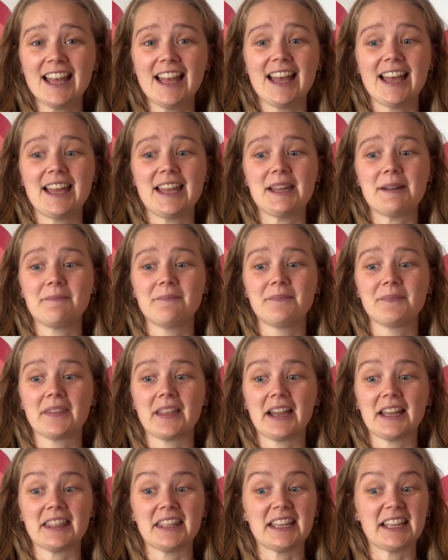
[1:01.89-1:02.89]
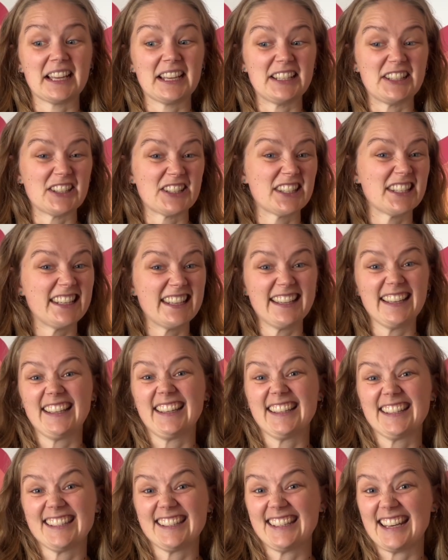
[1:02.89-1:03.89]
I think I just knit at
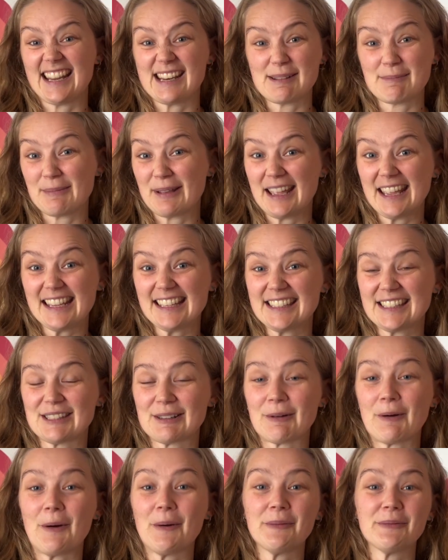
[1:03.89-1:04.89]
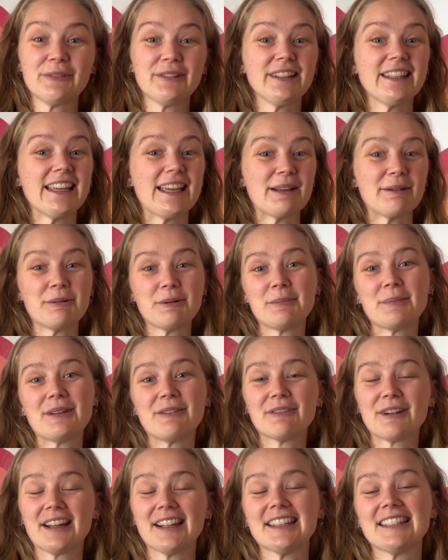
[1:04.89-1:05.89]
a steady pace, so hopefully it will be
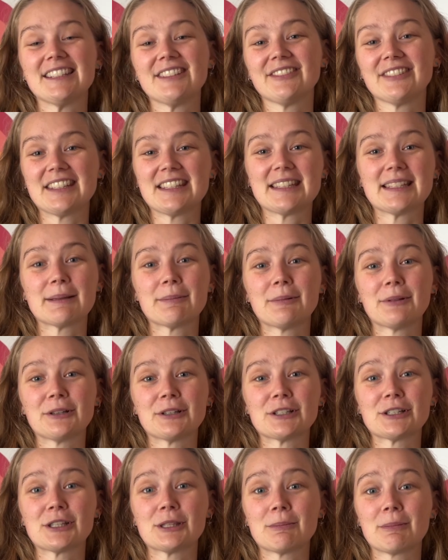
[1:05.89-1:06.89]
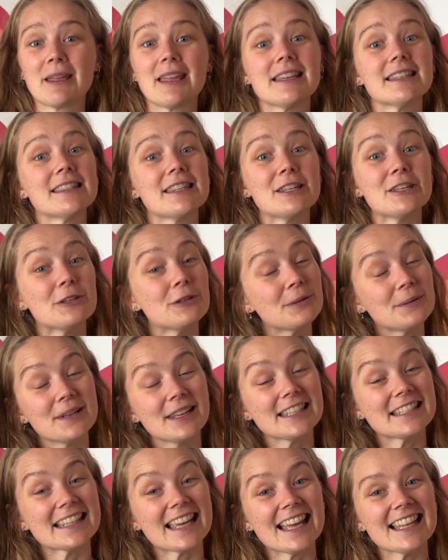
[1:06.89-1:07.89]
relatively similar to the pace that you
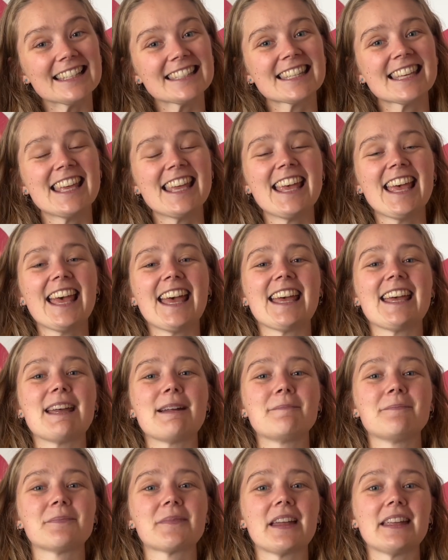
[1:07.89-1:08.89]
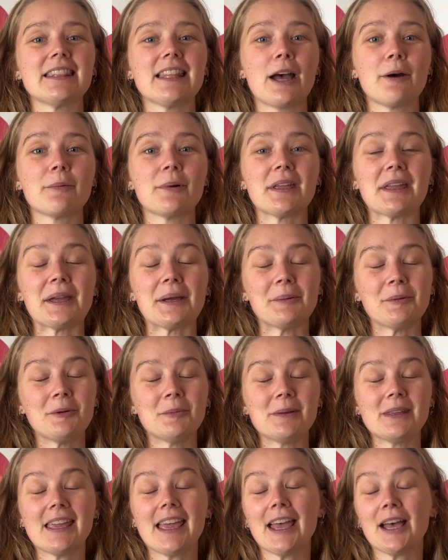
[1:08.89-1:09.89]
knit at, and that way it will
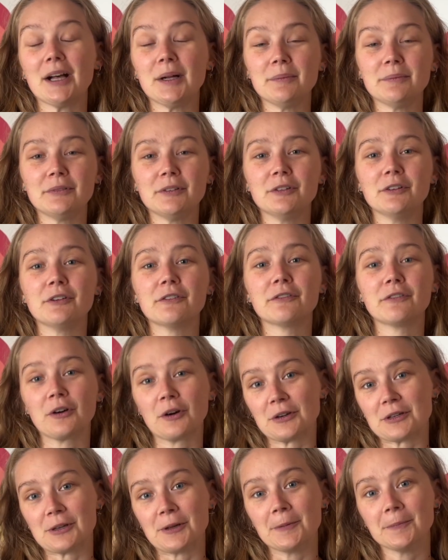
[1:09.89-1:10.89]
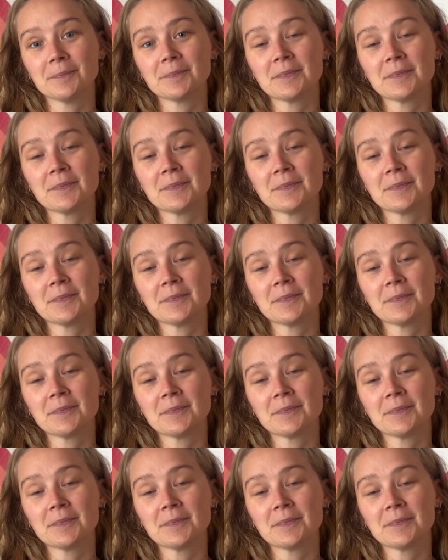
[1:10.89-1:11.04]
be helpful for you.